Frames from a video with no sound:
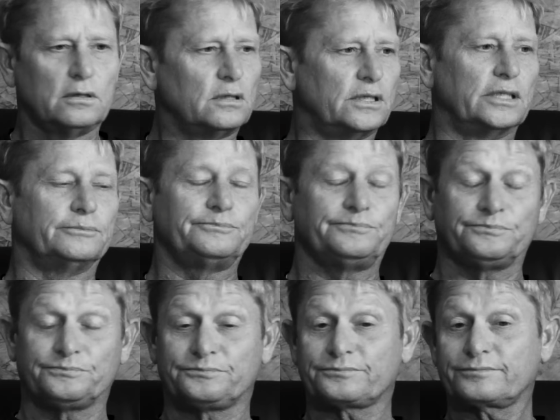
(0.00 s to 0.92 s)
And then
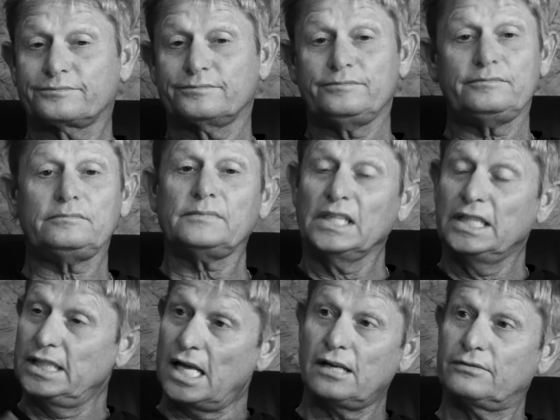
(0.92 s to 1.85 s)

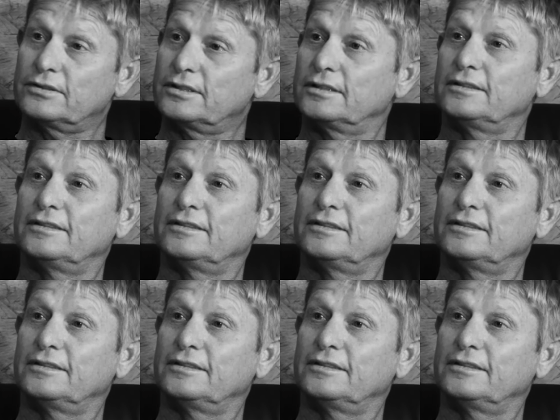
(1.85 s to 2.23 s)
he left.